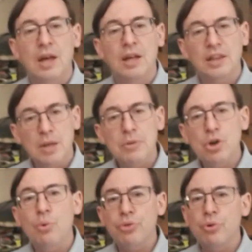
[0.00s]
Let me
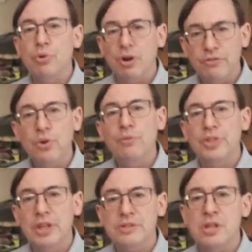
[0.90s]
go through a few of
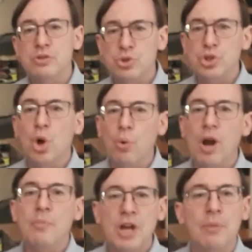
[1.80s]
these so you know where
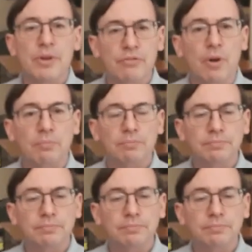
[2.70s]
I'm coming from.